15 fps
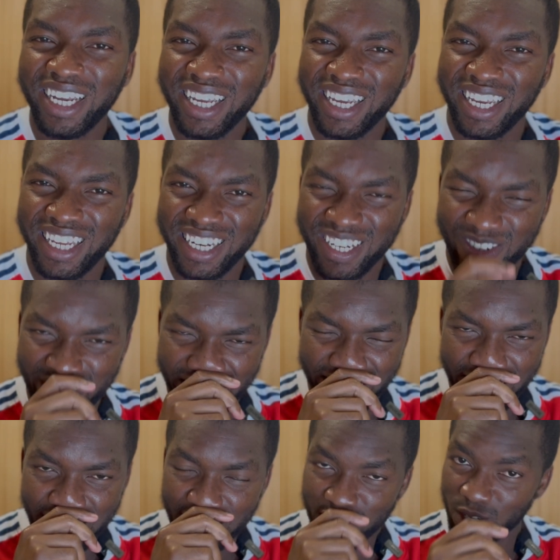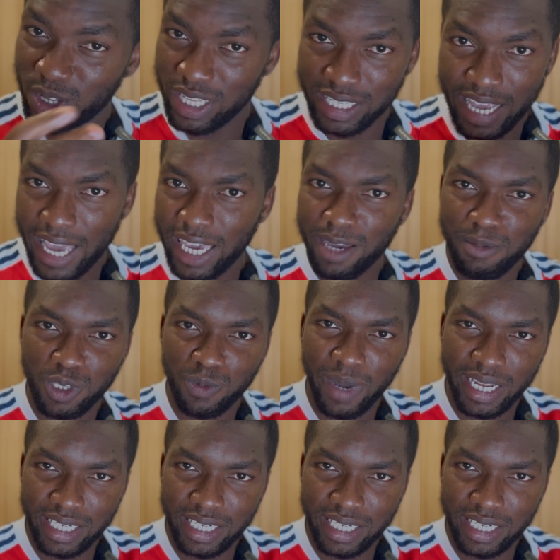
Anyways, so this guy came into my